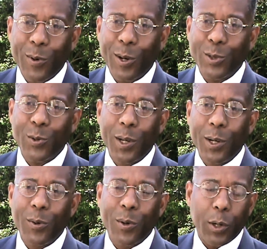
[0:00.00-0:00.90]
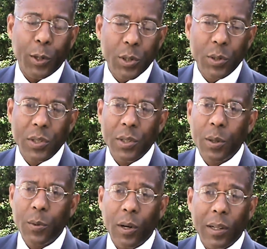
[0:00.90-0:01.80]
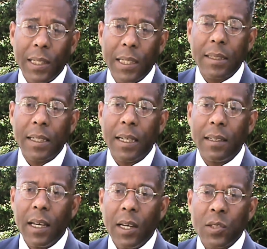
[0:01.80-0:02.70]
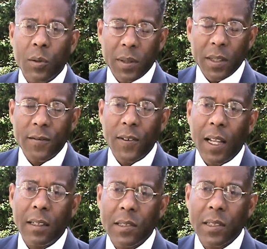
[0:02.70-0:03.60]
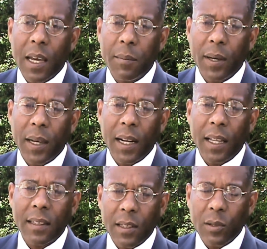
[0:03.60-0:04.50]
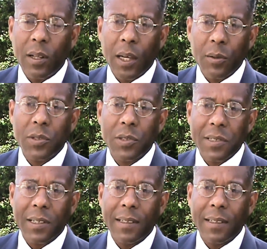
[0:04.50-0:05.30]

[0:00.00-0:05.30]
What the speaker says: we're on Twitter, we're on YouTube, we're on LinkedIn. So please follow this campaign. I think you'll like what you see.